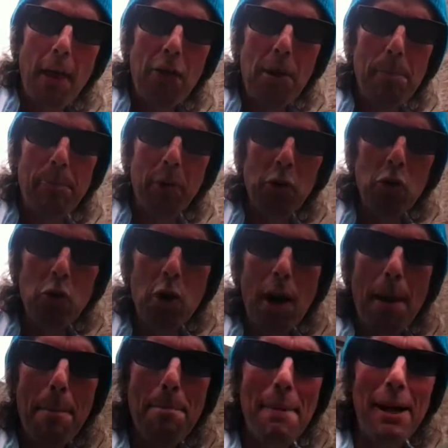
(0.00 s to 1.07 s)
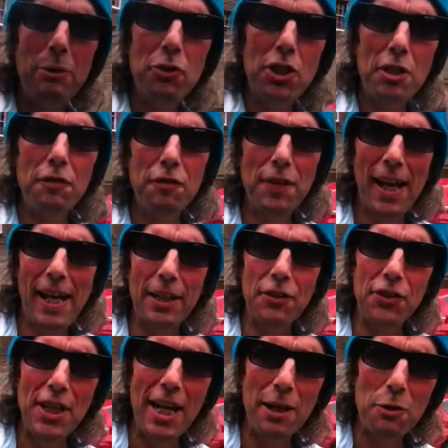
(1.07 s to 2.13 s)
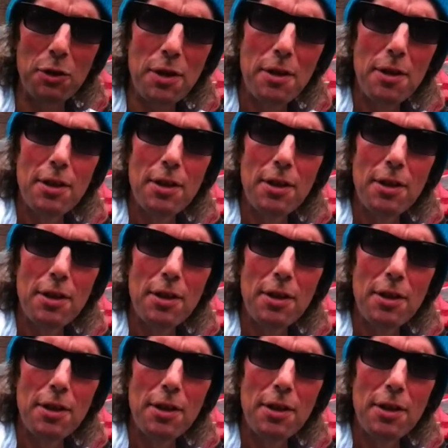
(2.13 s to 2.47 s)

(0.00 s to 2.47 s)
the Blue Mountain Flats. Now,